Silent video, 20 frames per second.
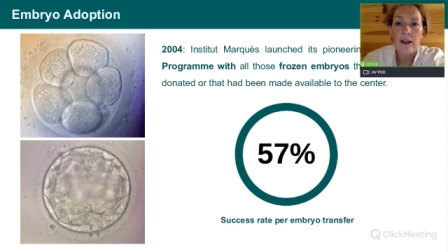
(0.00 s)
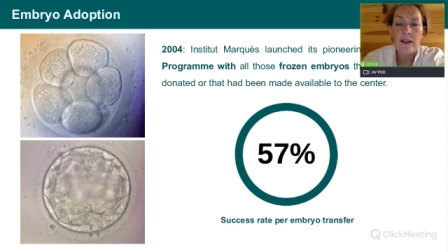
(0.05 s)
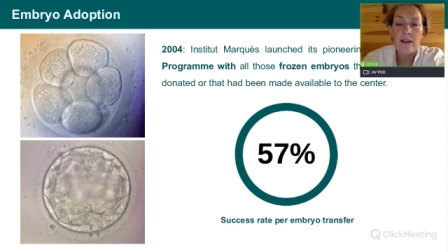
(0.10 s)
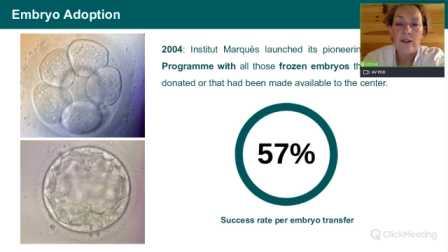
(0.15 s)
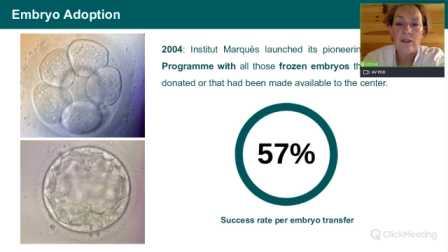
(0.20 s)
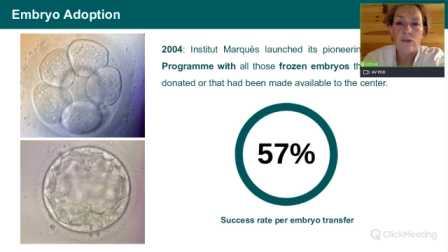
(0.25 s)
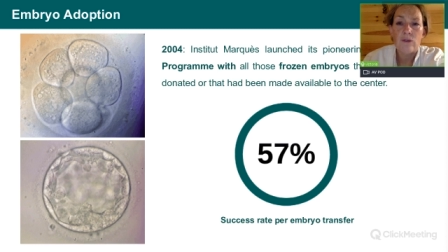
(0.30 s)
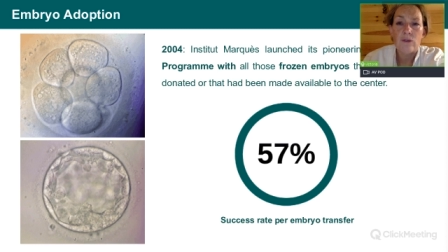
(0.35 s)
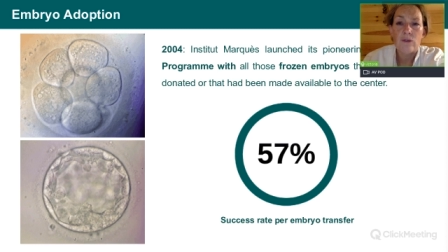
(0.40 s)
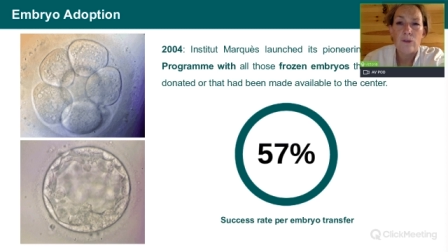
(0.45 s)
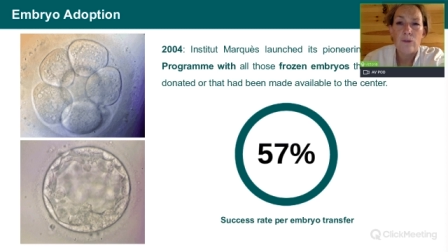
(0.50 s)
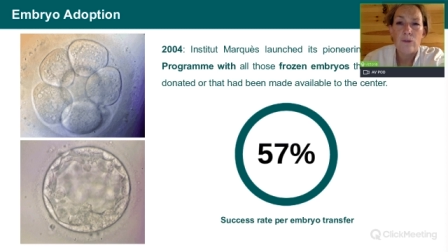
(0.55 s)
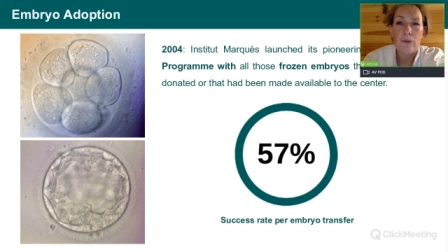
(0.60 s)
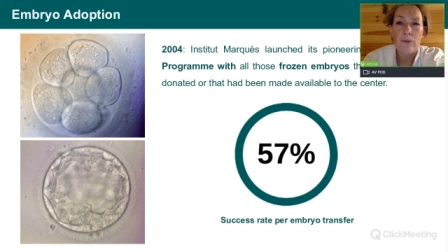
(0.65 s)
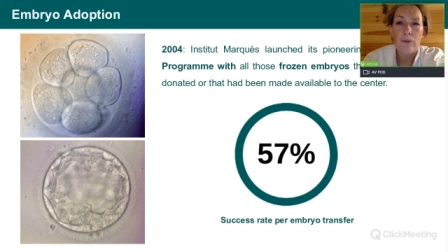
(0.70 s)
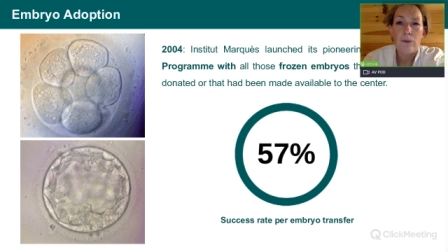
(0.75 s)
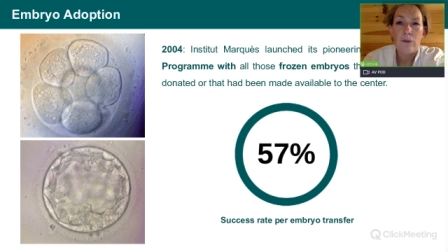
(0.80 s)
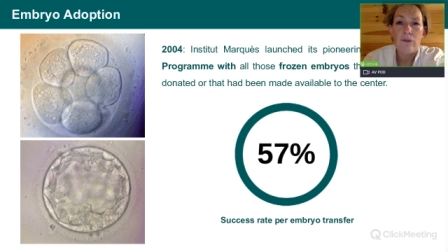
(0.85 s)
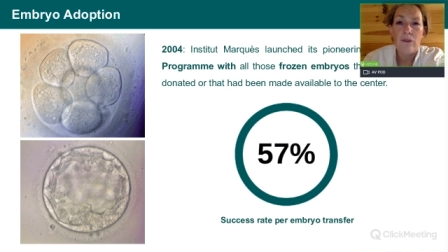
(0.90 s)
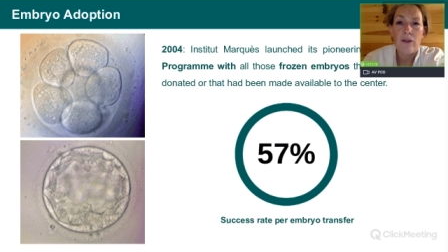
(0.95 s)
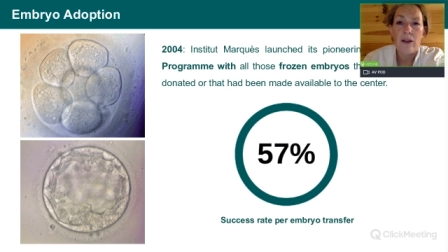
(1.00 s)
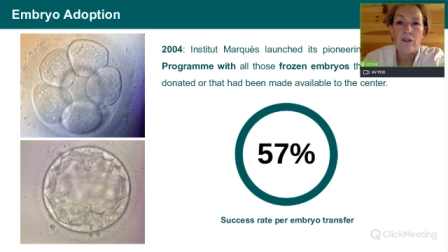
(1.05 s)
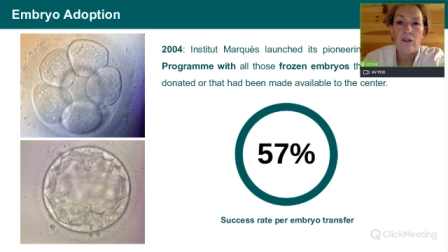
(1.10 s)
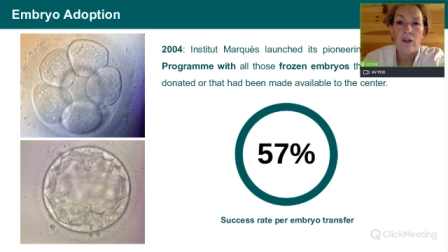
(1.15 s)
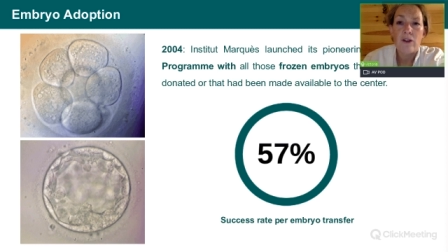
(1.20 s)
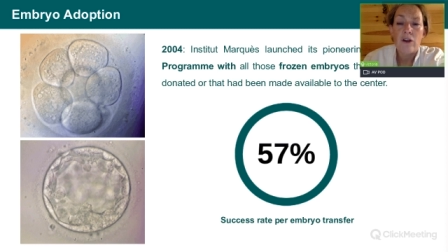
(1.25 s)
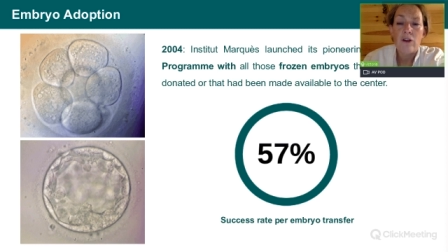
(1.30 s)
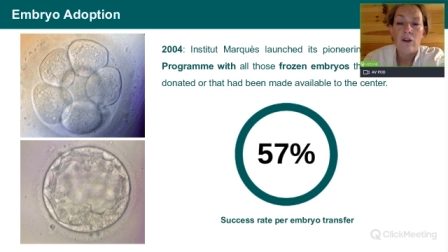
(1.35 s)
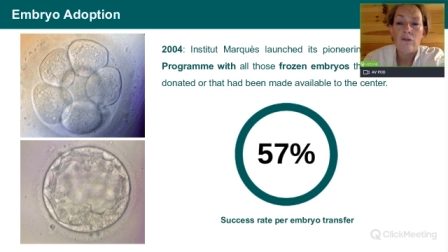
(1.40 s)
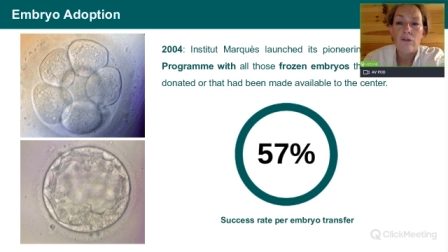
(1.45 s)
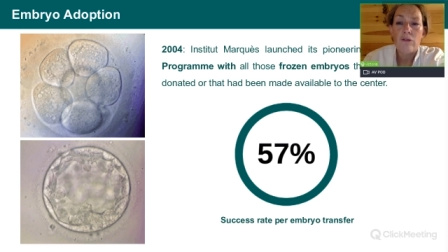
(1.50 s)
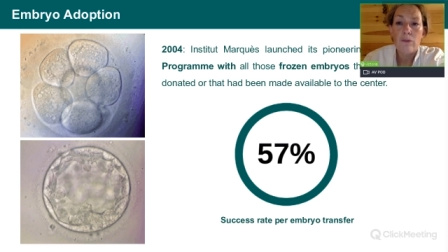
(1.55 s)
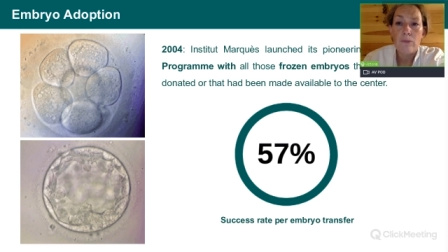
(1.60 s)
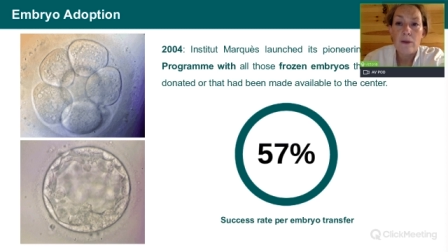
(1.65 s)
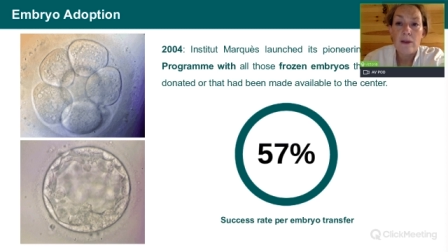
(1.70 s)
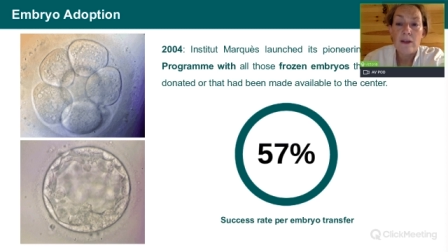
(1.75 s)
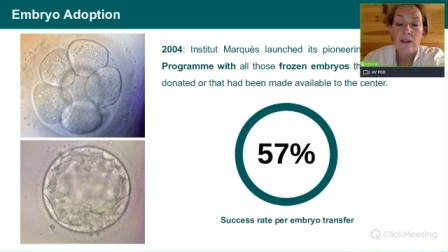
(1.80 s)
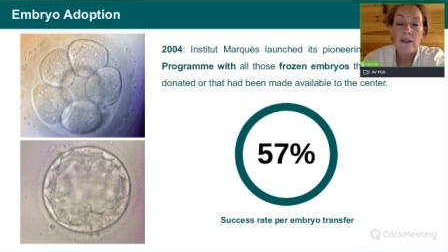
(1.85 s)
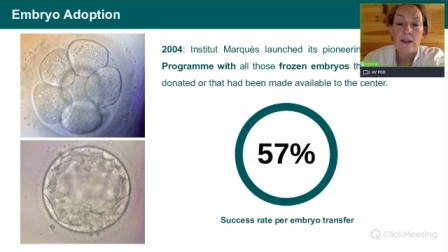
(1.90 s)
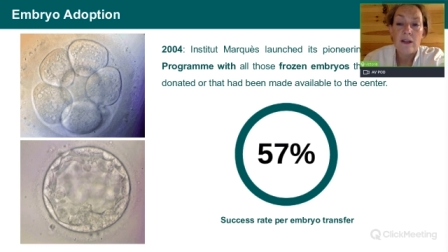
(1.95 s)
and also people who've had
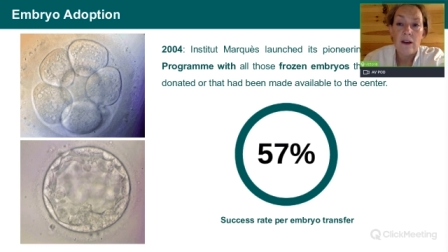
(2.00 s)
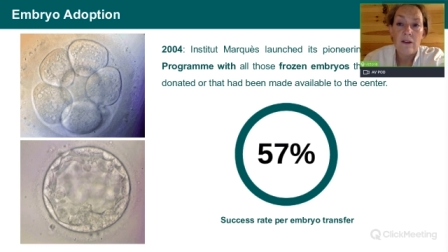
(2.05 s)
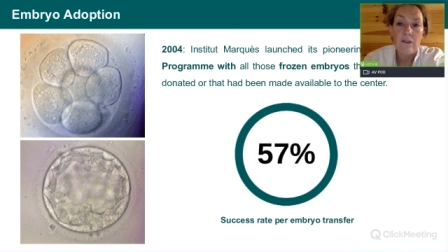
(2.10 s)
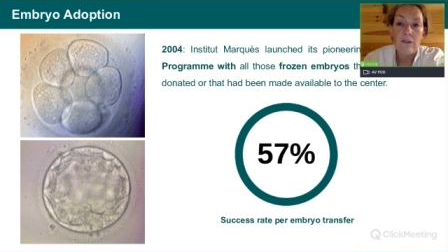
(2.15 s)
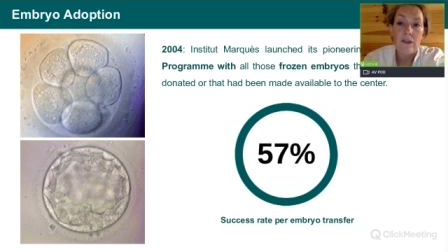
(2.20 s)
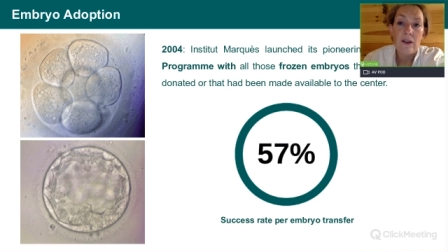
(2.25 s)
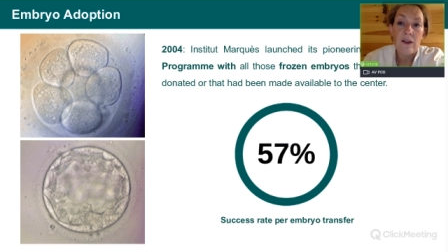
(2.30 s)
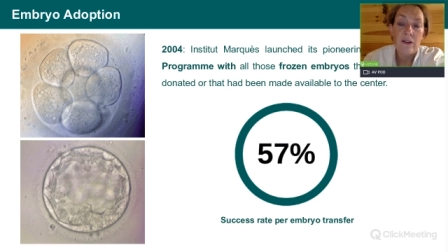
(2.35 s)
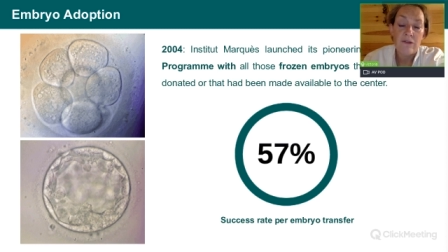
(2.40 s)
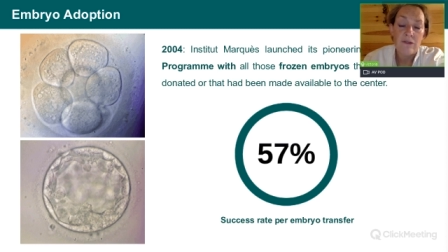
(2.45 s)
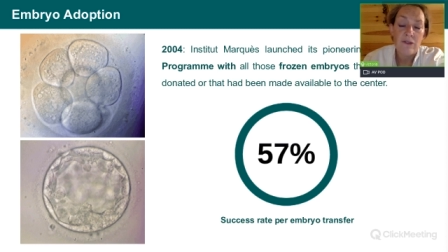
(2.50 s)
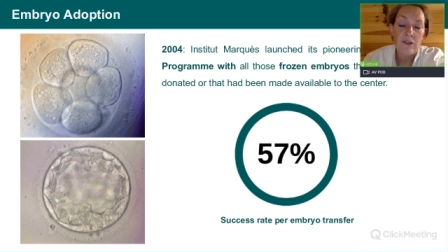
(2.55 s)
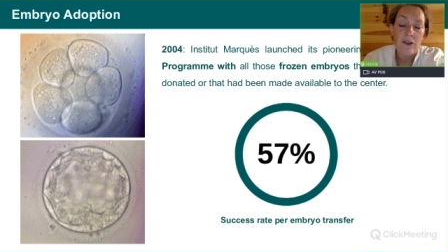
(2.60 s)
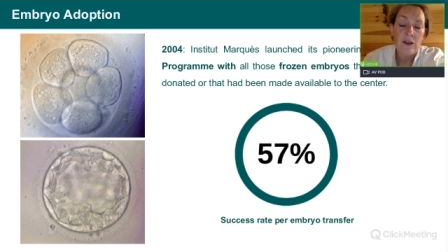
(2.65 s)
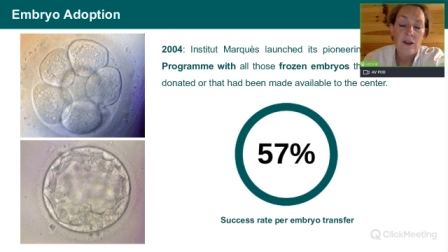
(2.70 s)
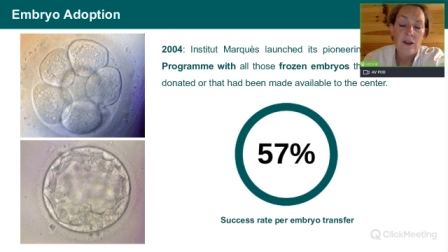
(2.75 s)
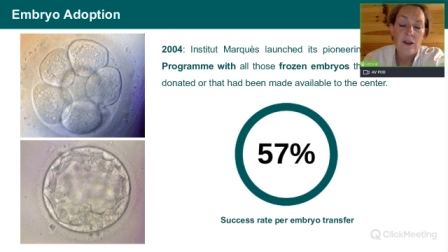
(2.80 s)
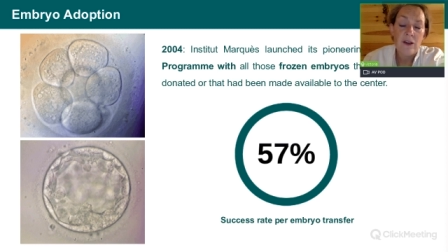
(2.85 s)
repeated I V F